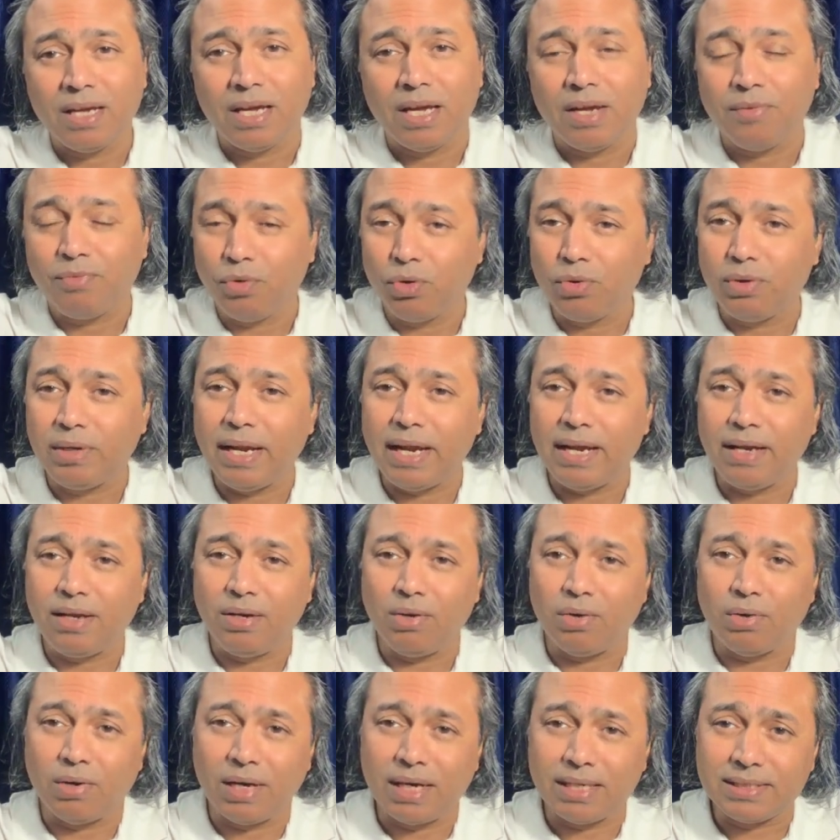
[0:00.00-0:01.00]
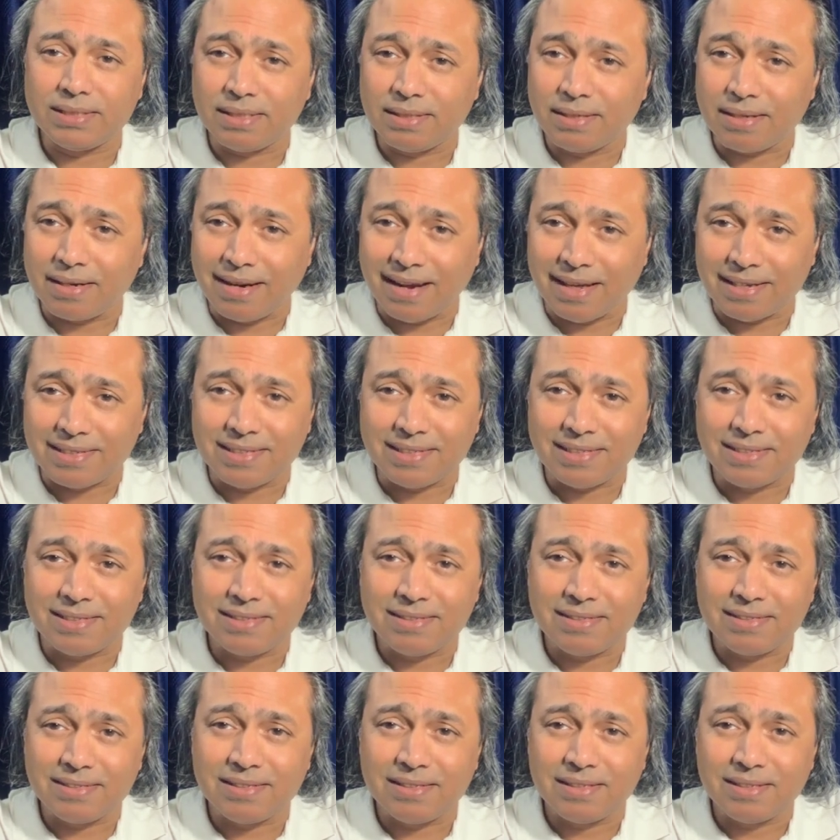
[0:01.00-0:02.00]
If you take yoga sun
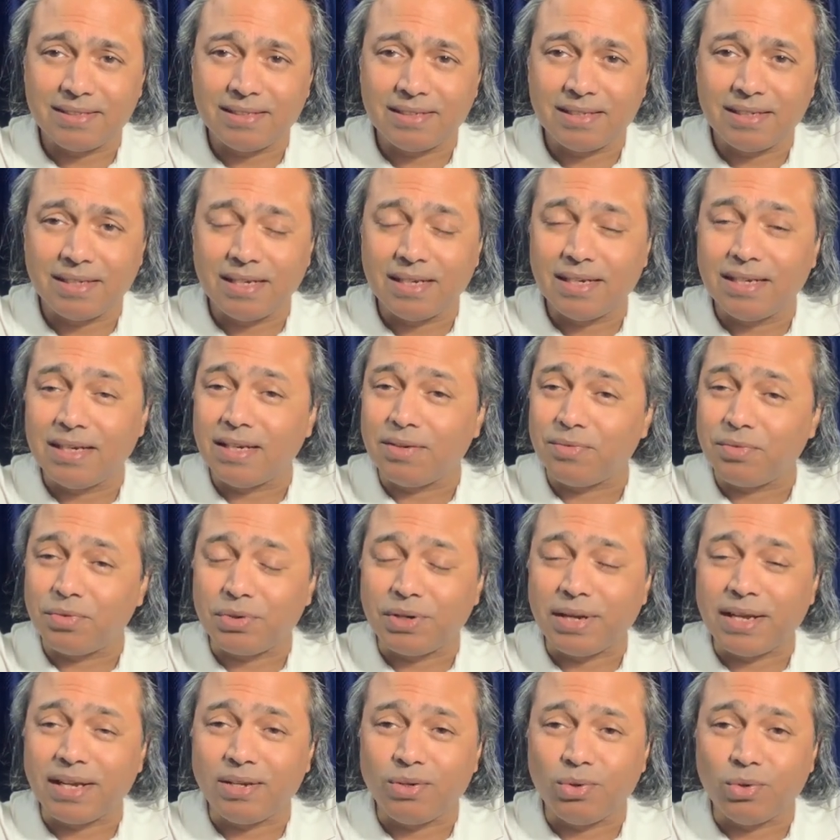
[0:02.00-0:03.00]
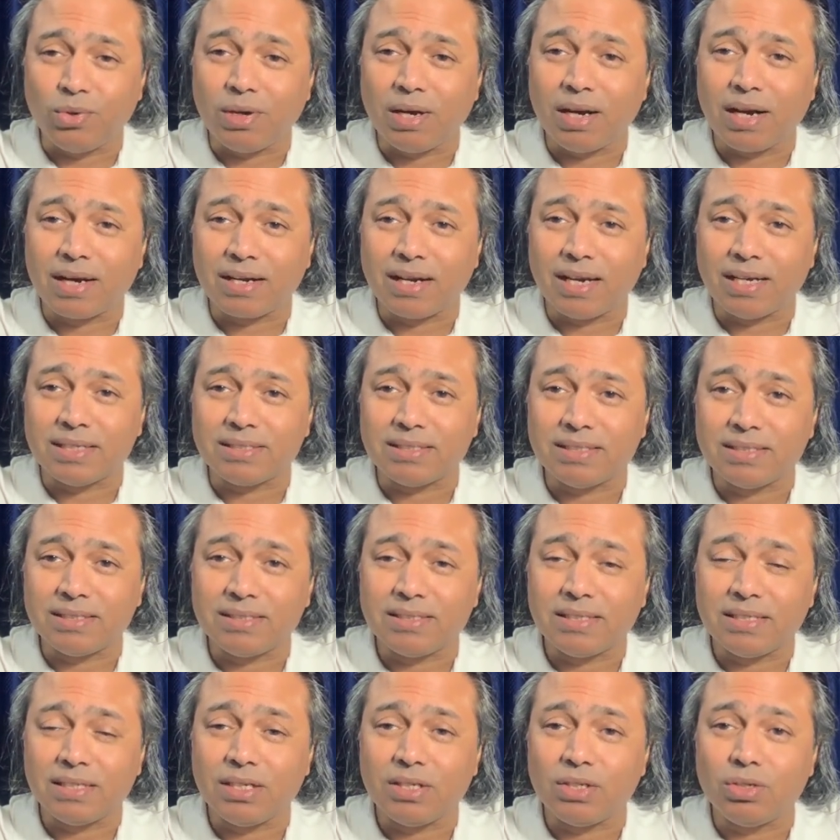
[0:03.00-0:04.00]
classes, if you take yoga
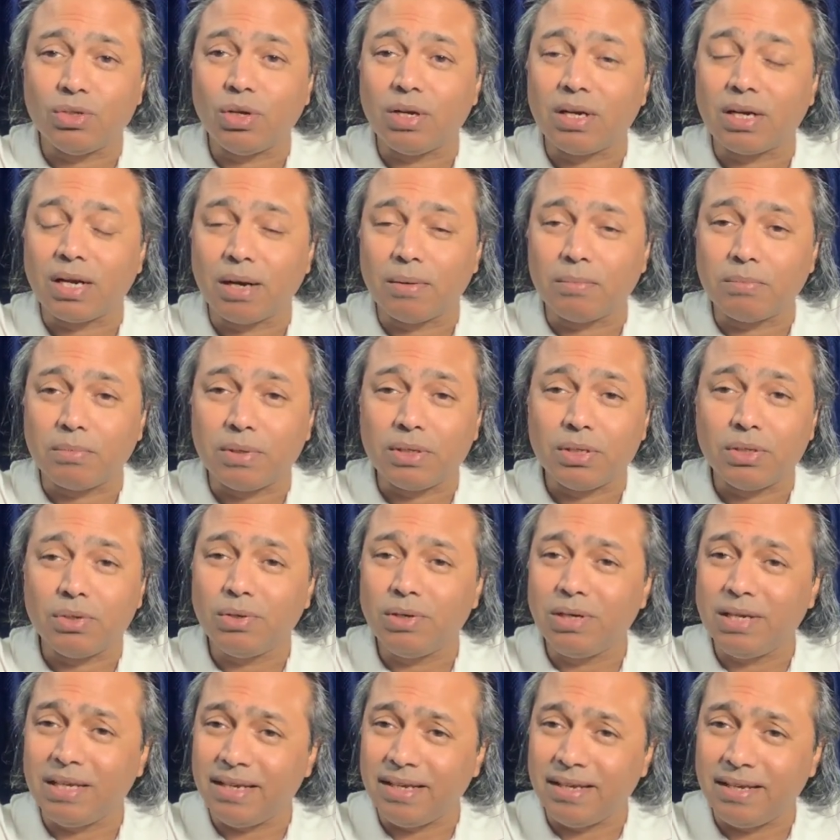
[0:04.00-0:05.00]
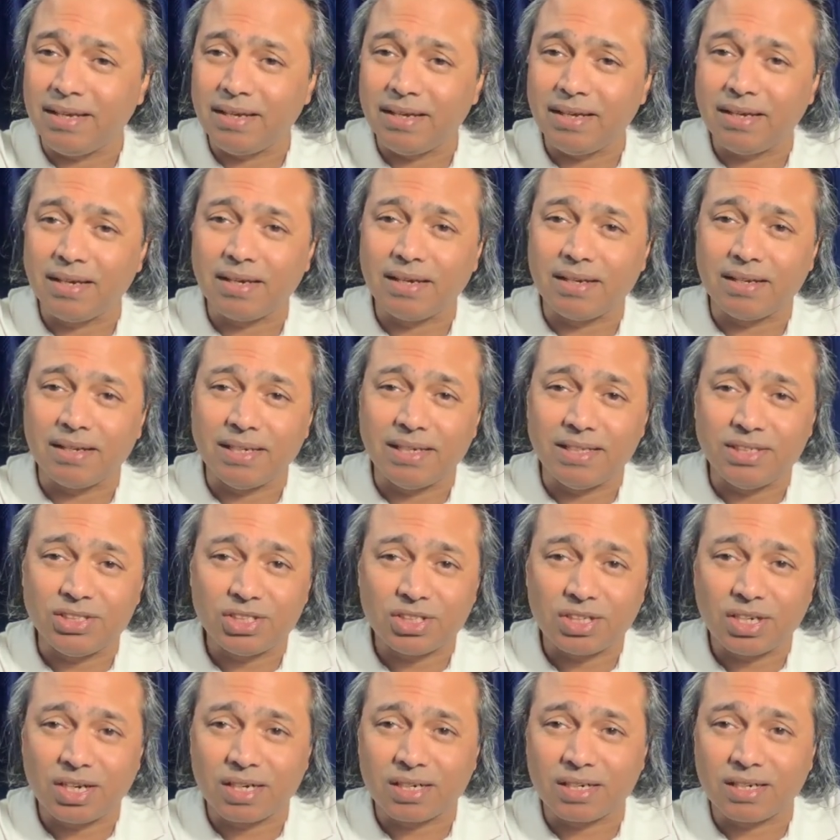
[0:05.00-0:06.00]
classes, you'll come, you'll hear
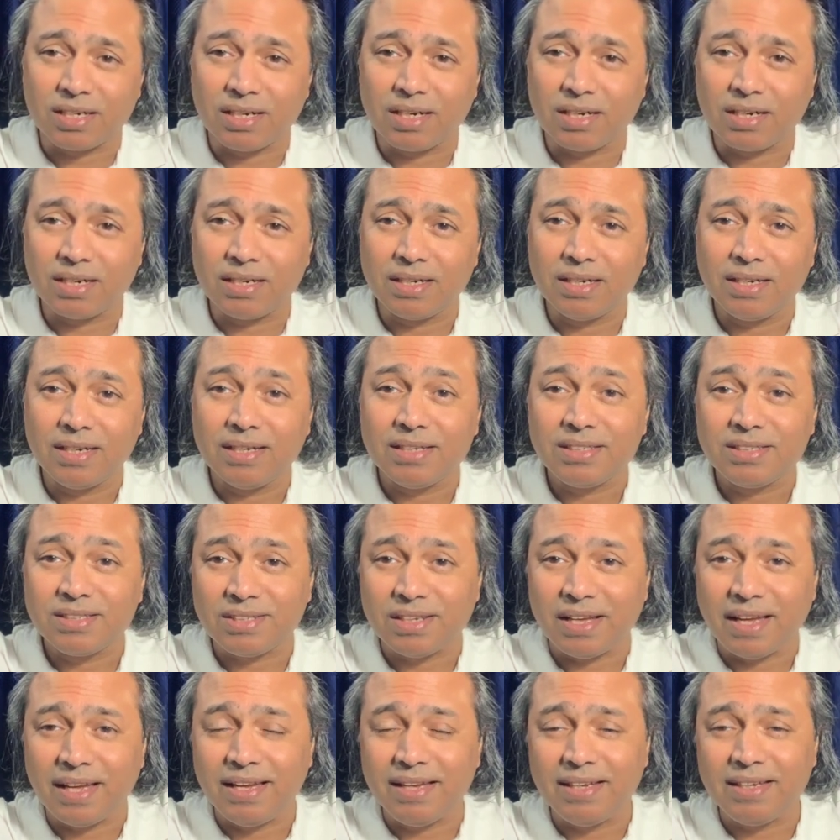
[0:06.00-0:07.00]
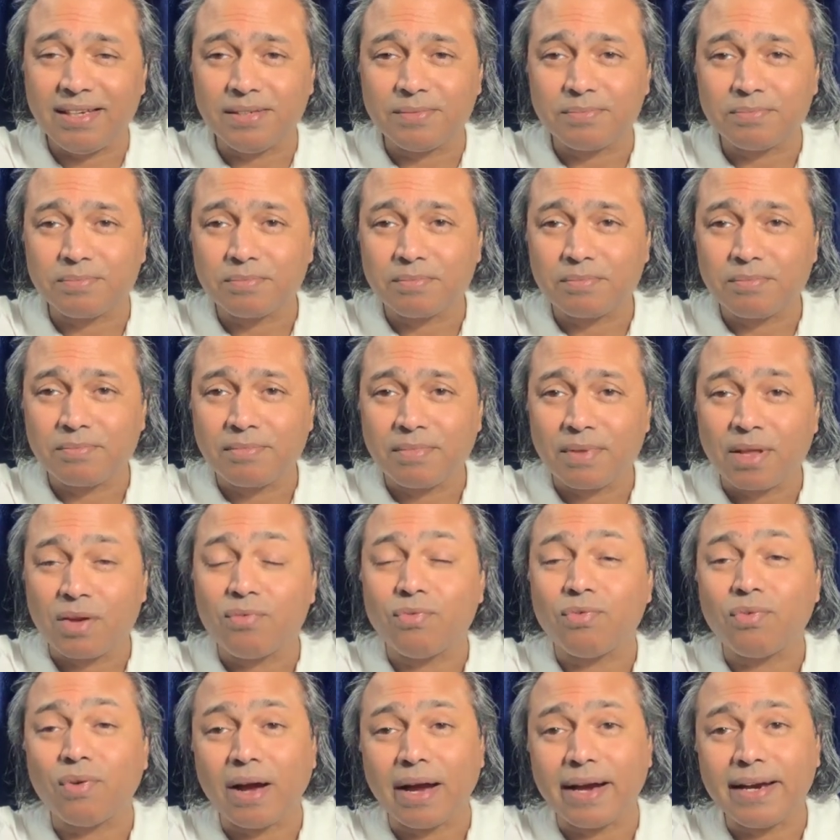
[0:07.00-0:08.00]
instructor saying,
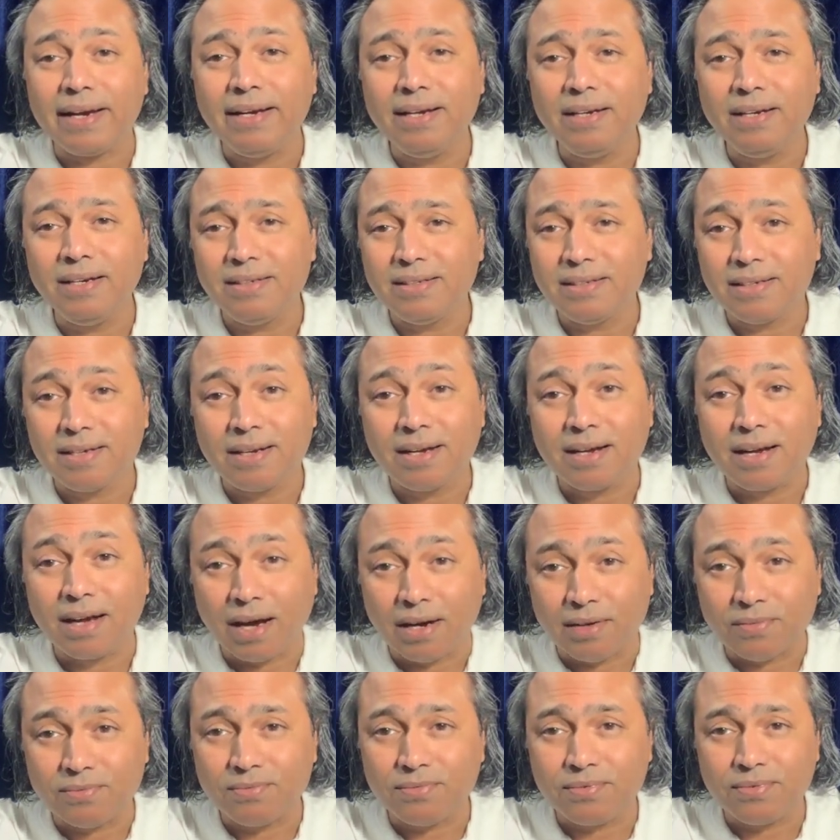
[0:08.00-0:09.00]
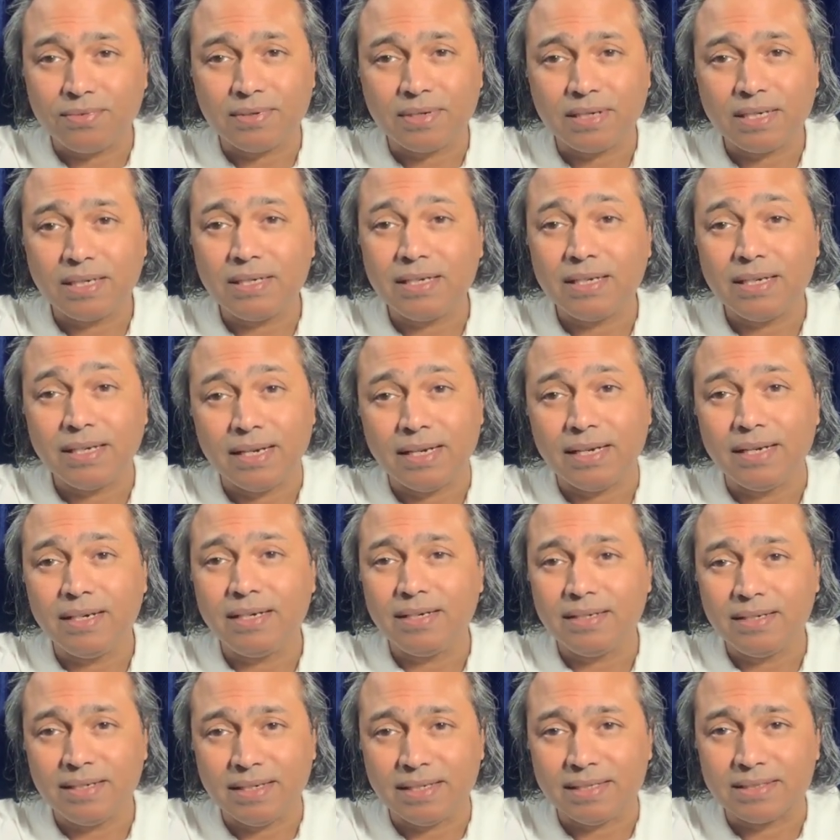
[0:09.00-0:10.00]
find comfort
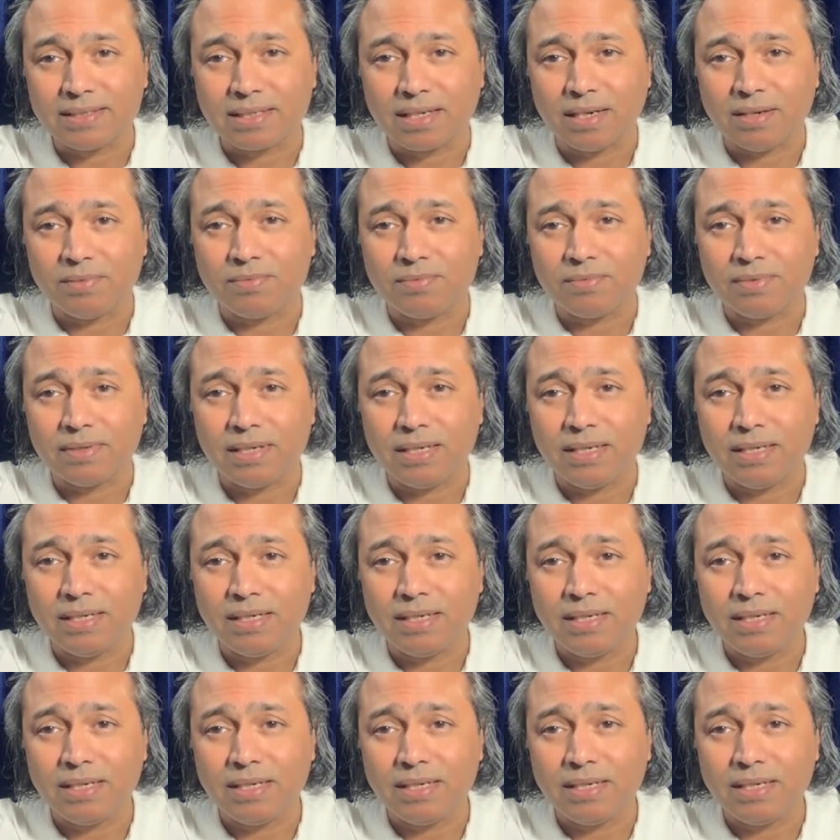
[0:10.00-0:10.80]
in discomfort.